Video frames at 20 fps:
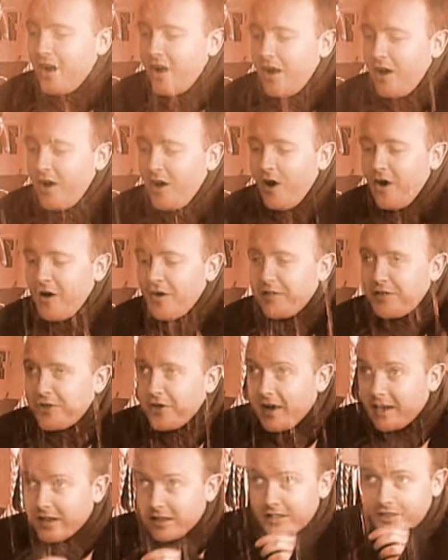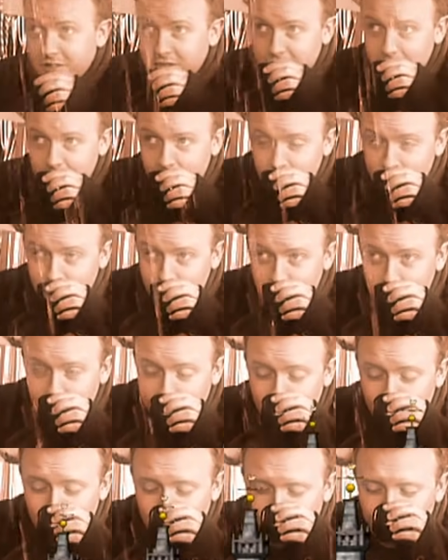soup. It really warmed me
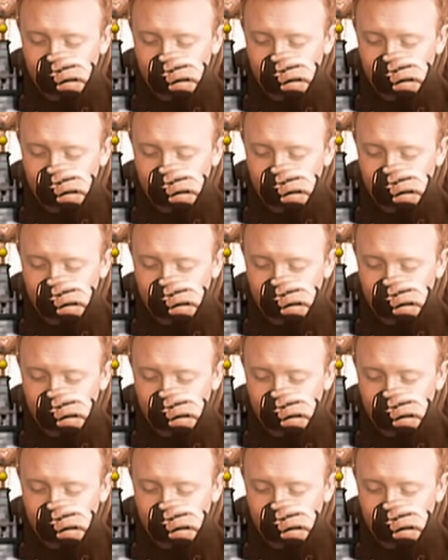up.